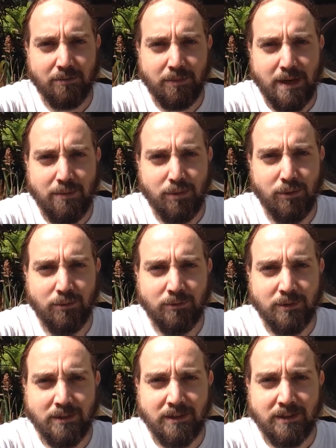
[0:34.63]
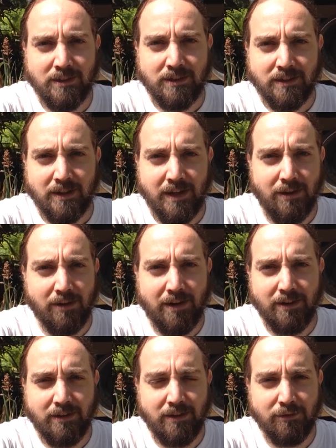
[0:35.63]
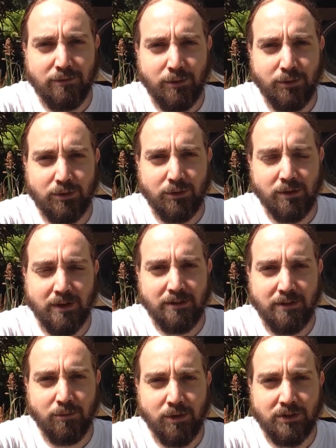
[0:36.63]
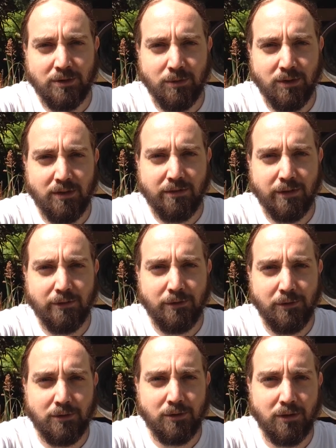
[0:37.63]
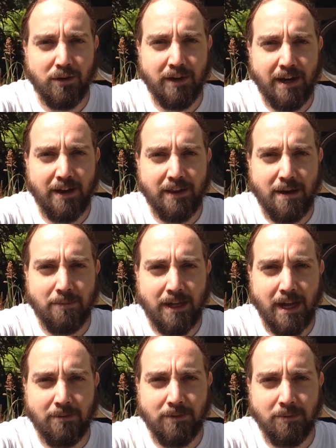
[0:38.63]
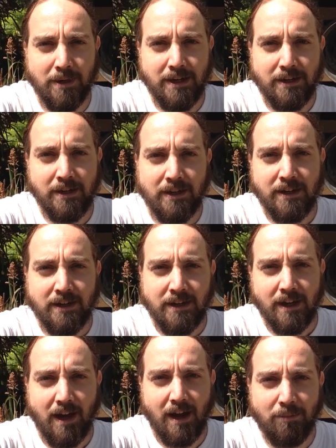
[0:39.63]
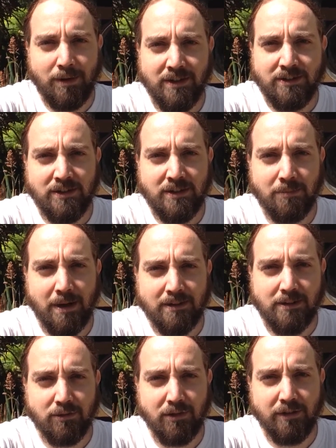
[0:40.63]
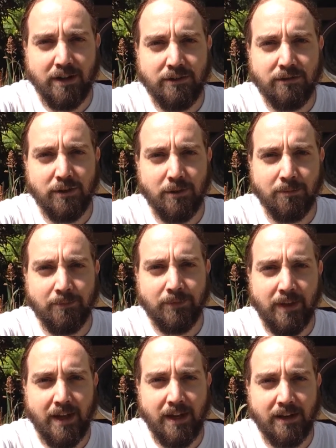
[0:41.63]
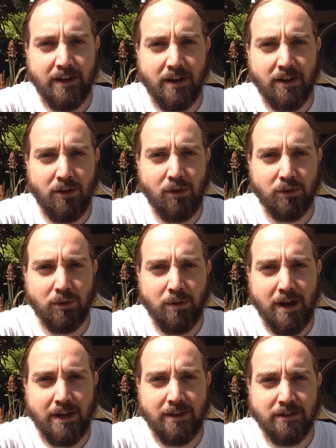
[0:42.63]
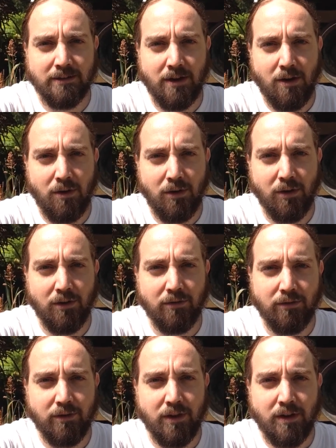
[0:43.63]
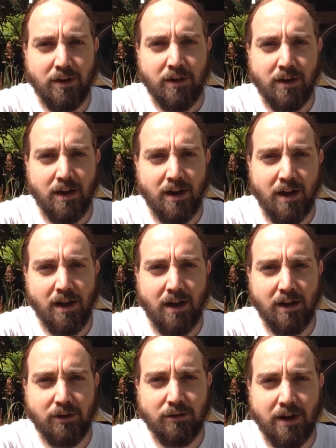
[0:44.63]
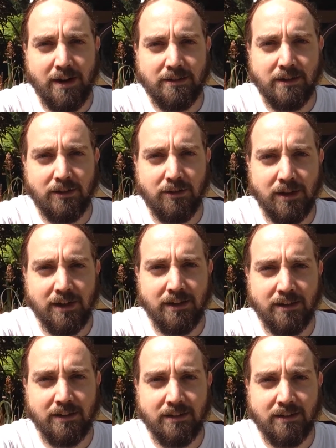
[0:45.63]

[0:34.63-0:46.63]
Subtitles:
people. Anyway, the full stories, you watch the movie for the full story on how they became to be. But it's just a basic revenge film. And along the way, there's a whole lot of crazy looking